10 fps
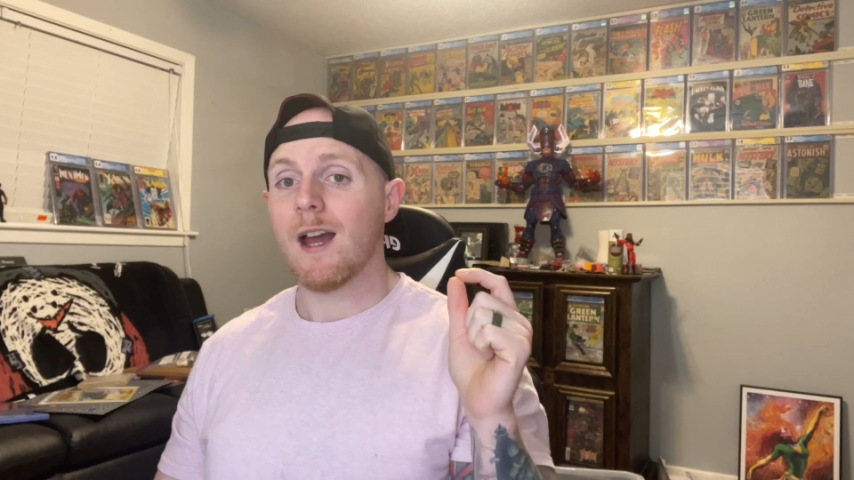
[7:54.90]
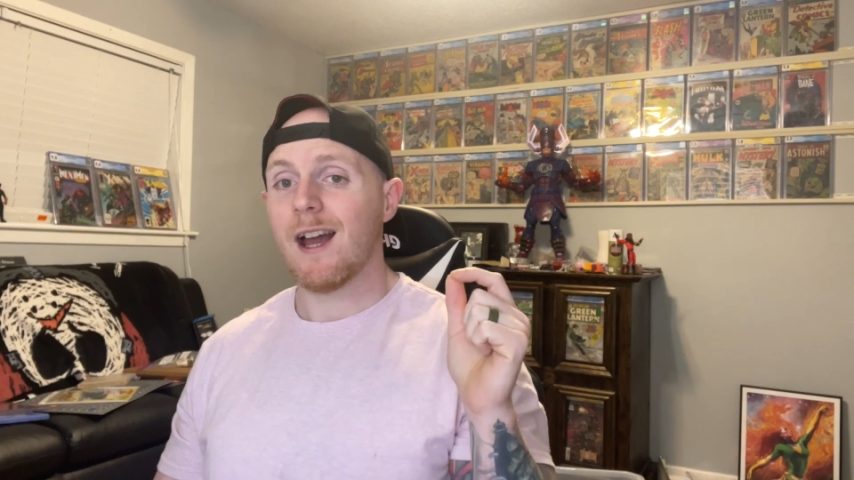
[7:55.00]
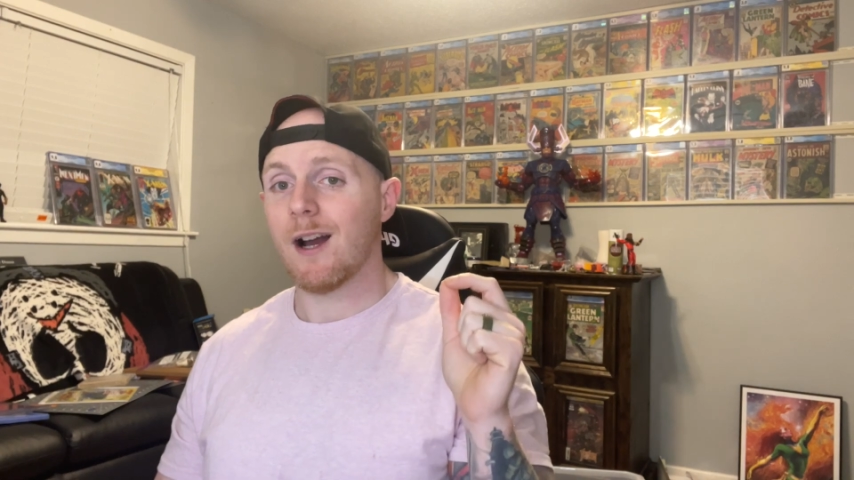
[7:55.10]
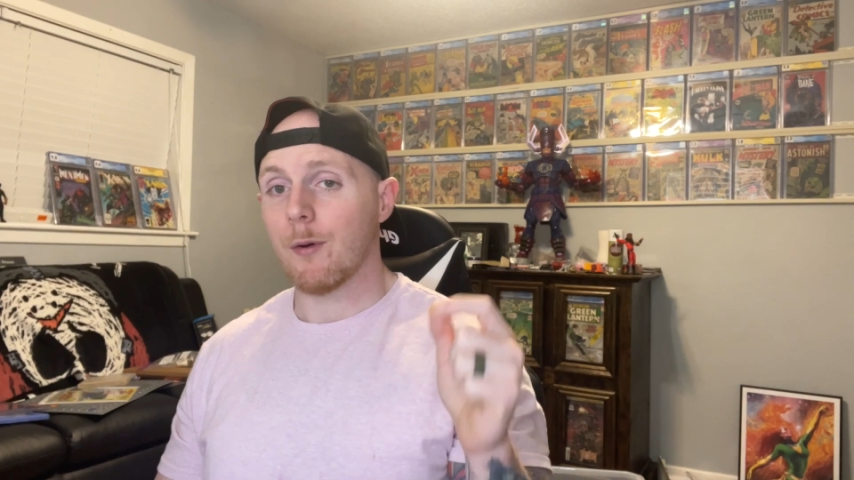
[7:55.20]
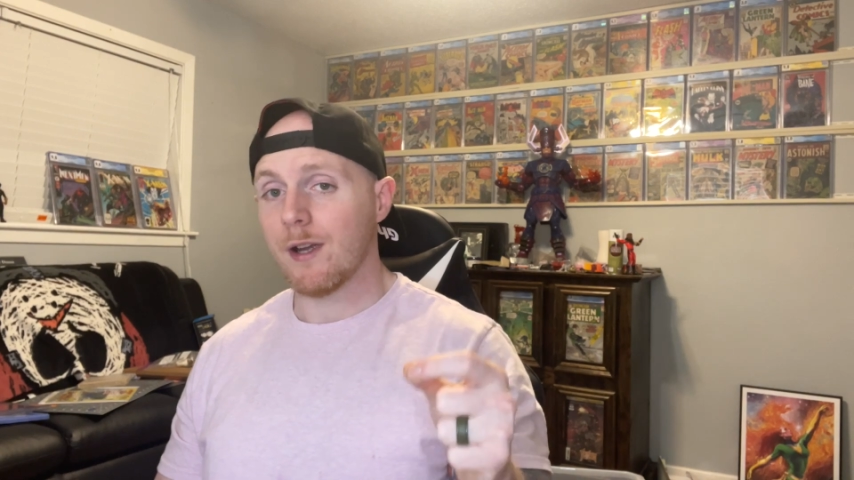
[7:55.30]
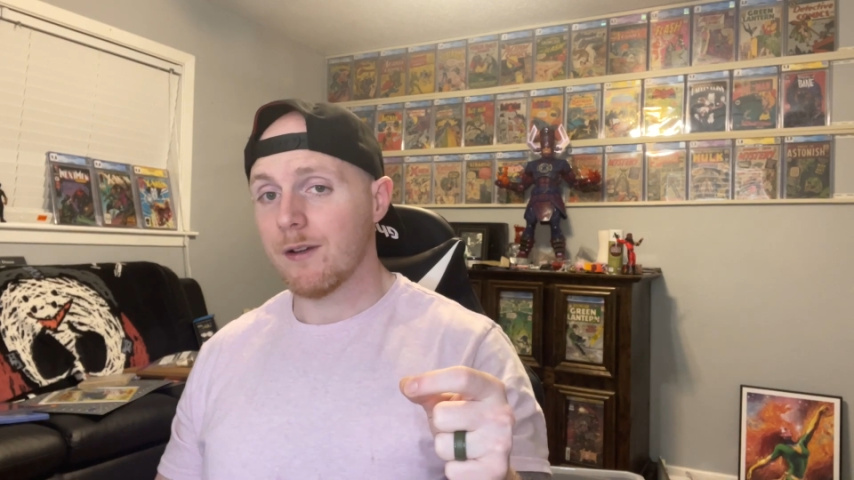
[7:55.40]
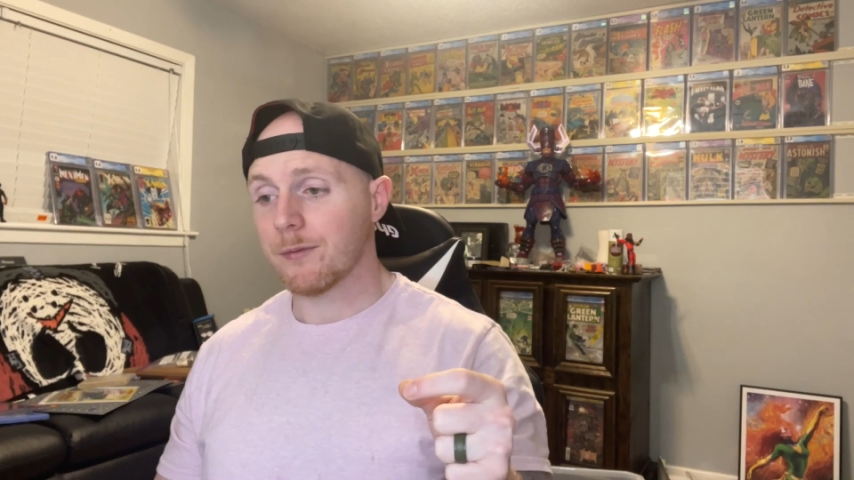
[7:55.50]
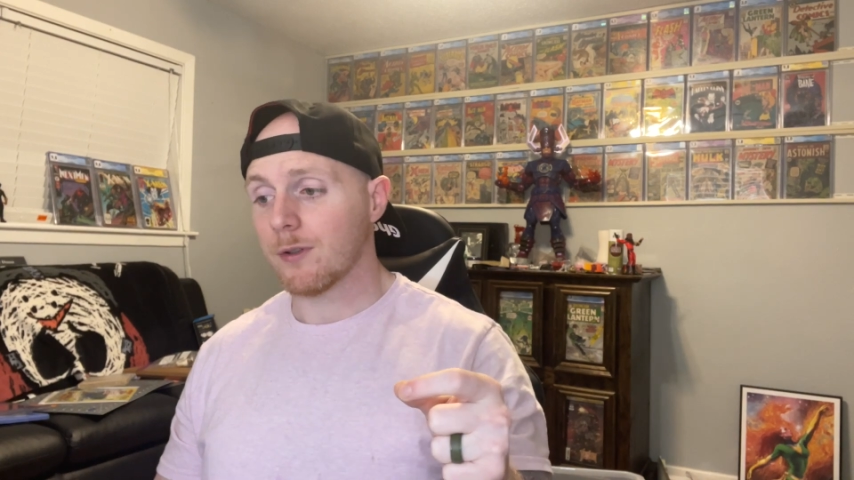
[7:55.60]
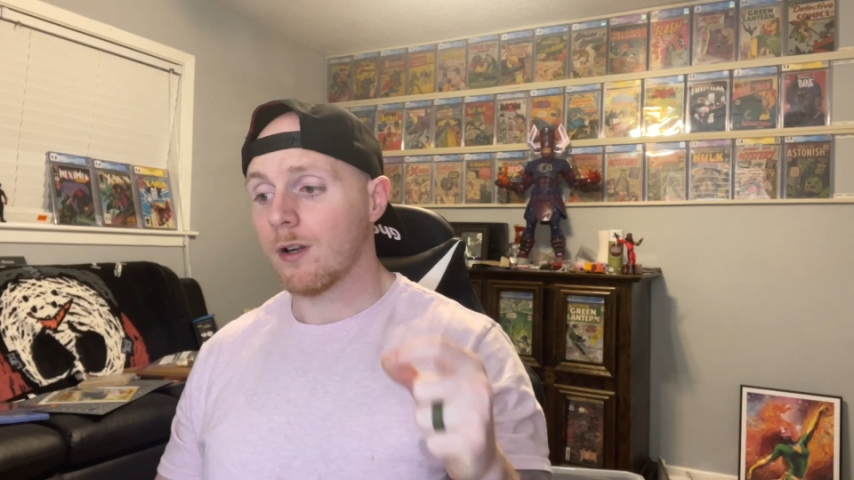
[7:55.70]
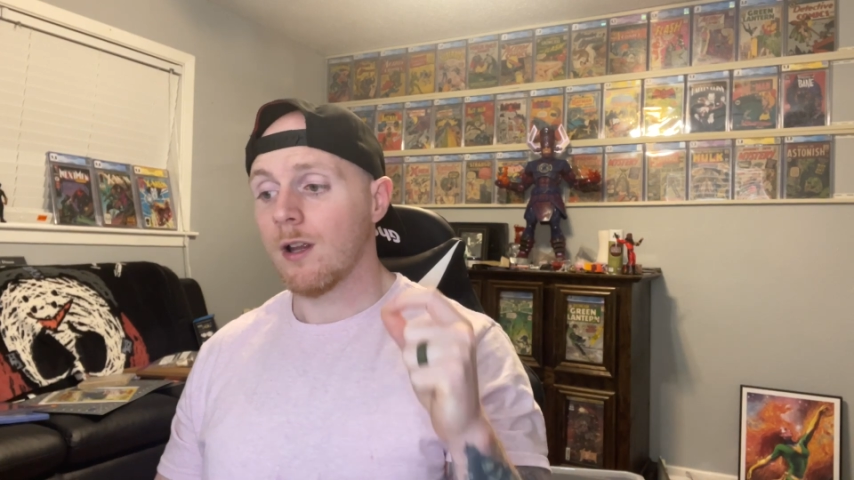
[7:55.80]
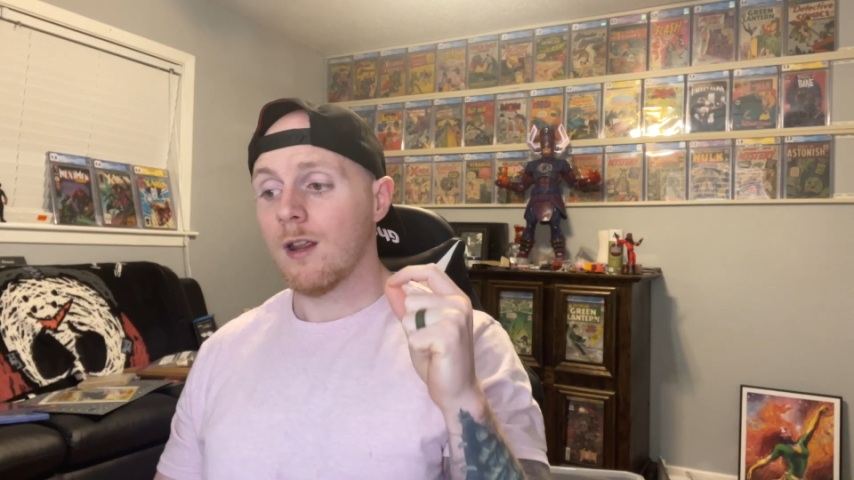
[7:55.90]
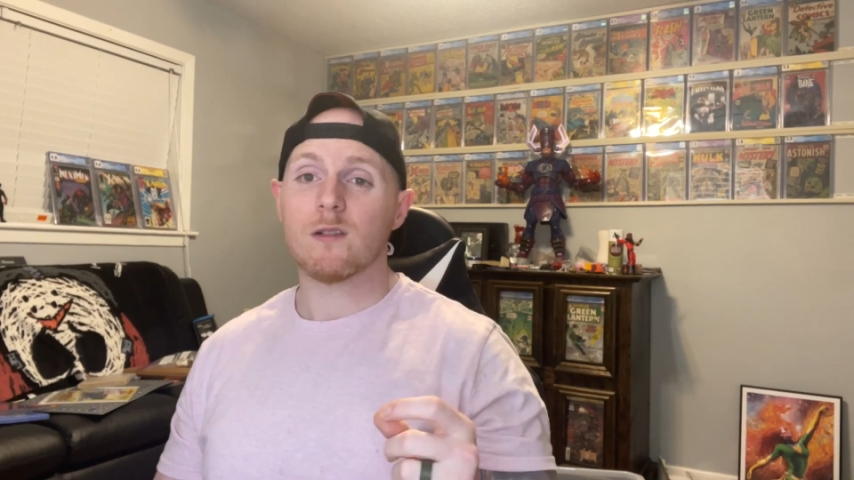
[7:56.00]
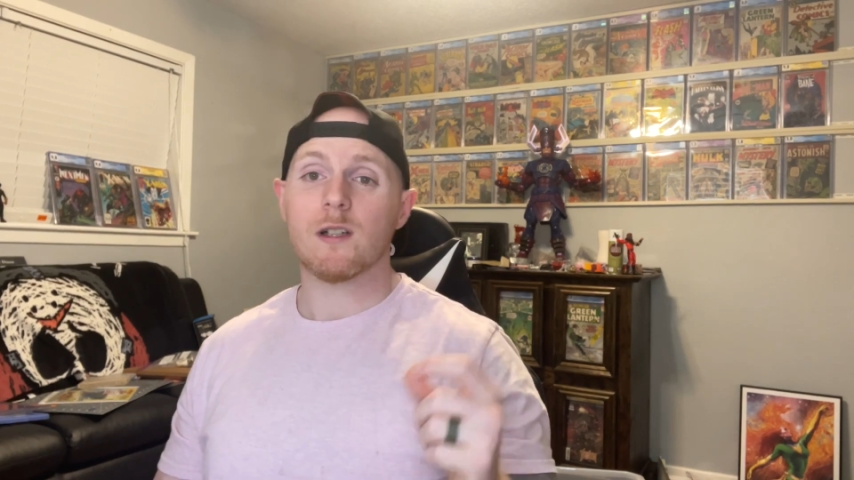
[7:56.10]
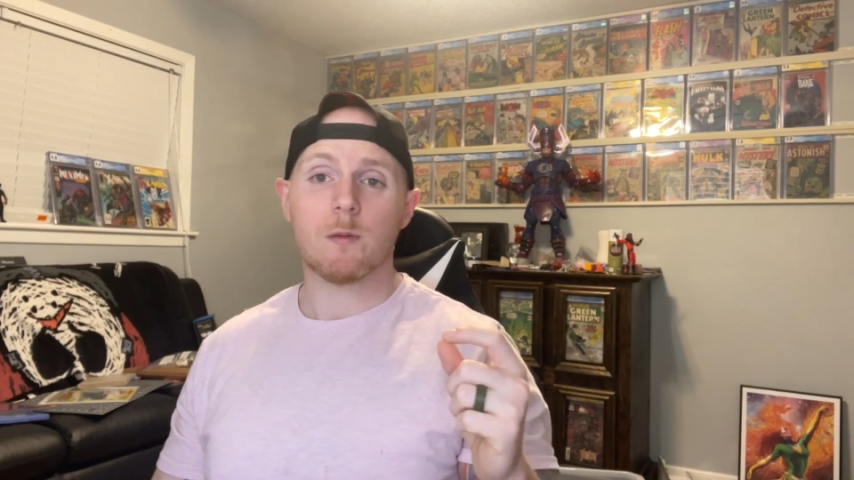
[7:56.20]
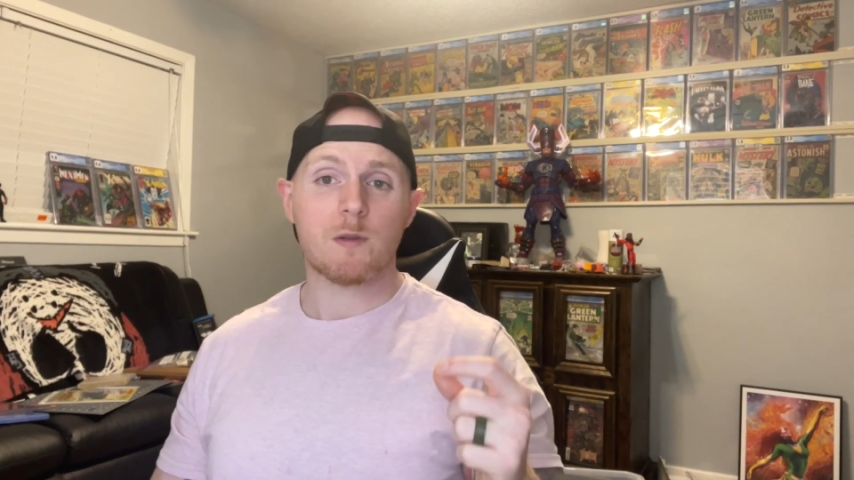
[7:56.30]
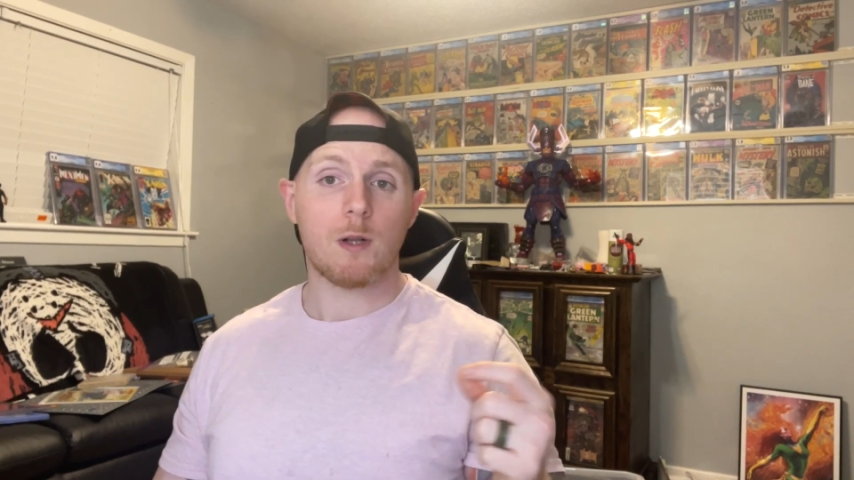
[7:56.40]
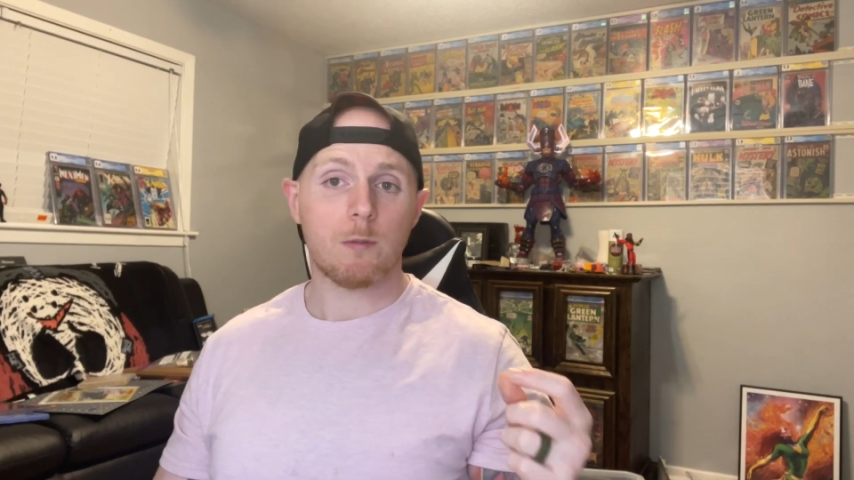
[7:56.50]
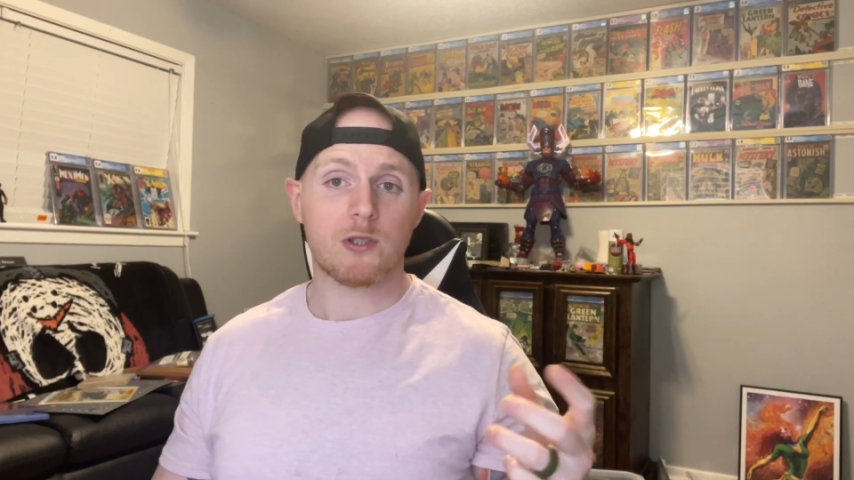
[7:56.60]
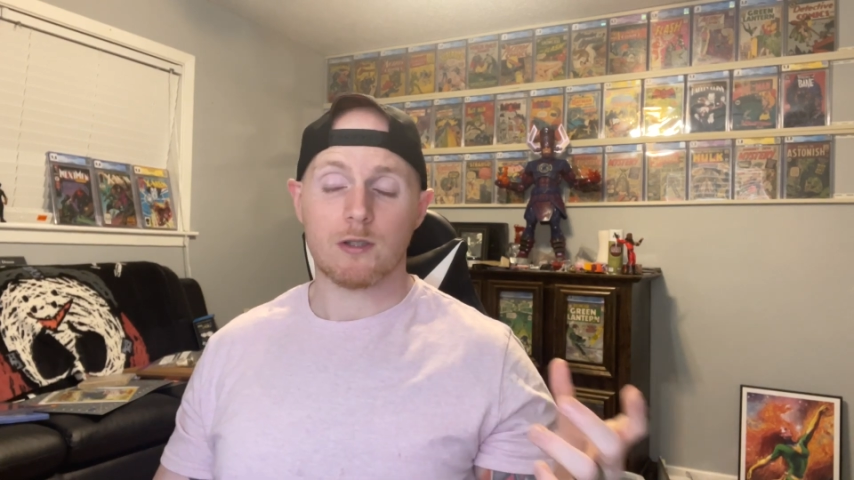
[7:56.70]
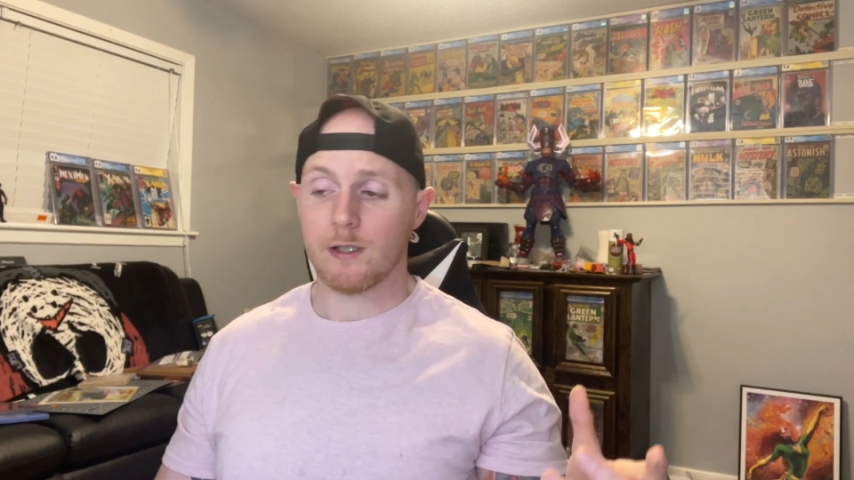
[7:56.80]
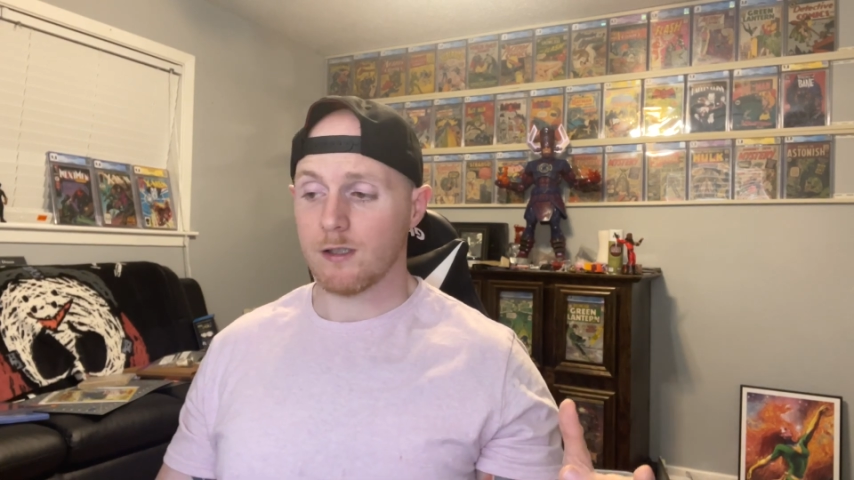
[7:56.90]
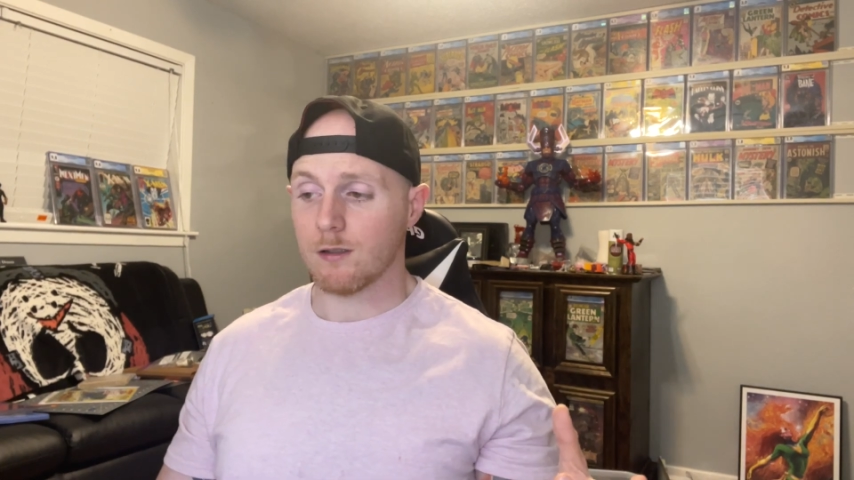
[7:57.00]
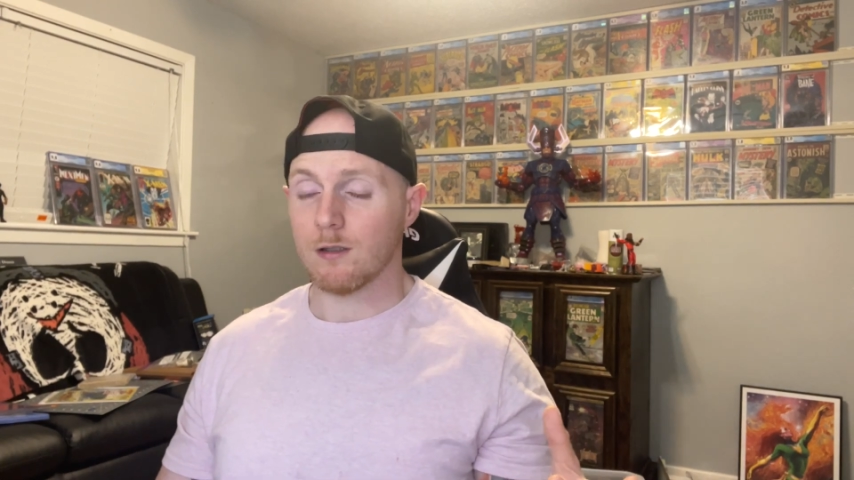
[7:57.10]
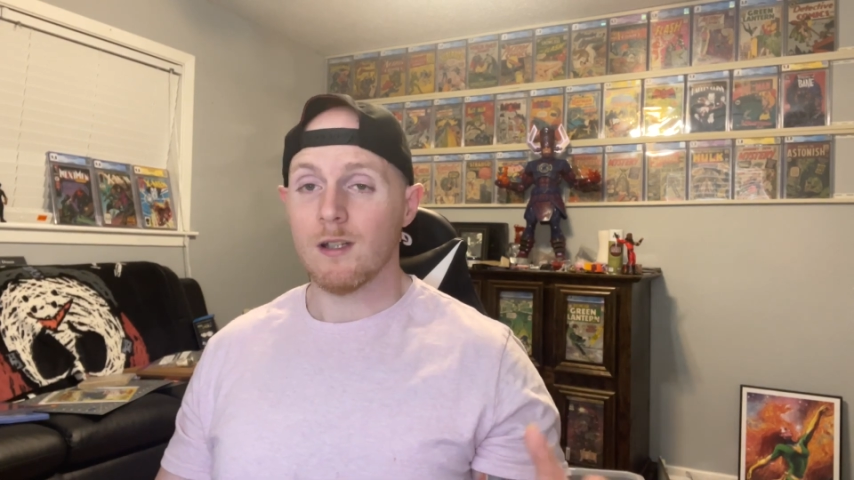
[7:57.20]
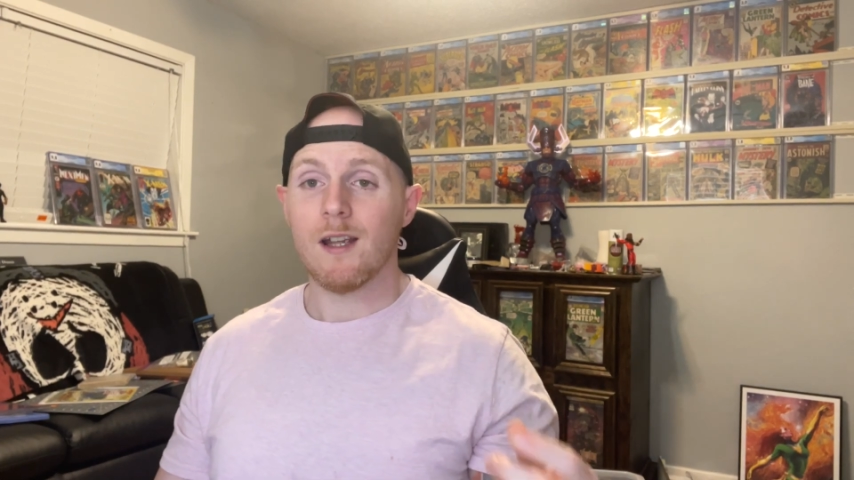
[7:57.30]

However, it was published later.